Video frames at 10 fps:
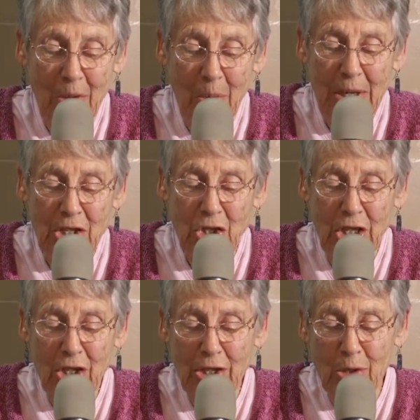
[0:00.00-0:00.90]
We
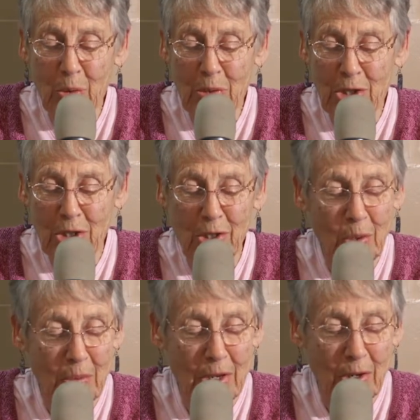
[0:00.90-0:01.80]
cheered and whistled
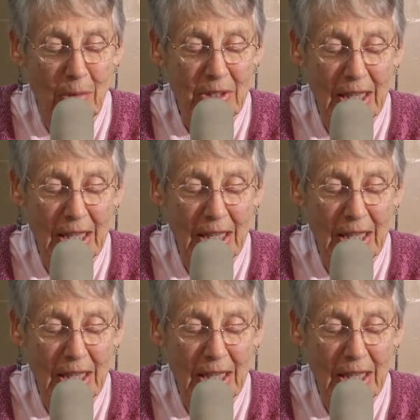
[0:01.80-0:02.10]
when our